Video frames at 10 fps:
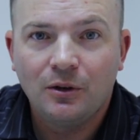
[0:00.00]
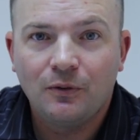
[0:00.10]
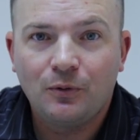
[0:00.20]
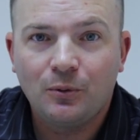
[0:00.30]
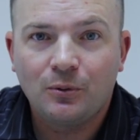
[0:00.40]

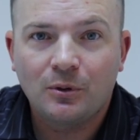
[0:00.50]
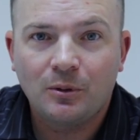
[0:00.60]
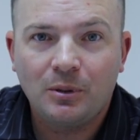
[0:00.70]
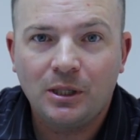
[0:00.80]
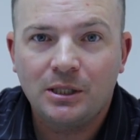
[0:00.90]
for
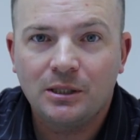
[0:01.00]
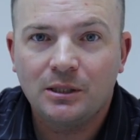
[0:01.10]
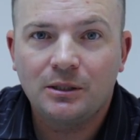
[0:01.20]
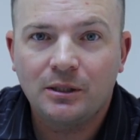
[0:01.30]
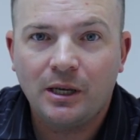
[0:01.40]

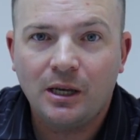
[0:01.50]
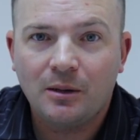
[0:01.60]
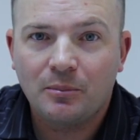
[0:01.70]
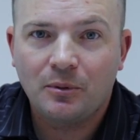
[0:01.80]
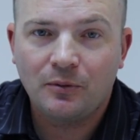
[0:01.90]
places to
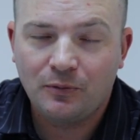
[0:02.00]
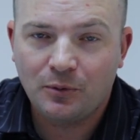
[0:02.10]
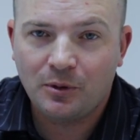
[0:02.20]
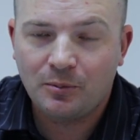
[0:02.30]
camp for the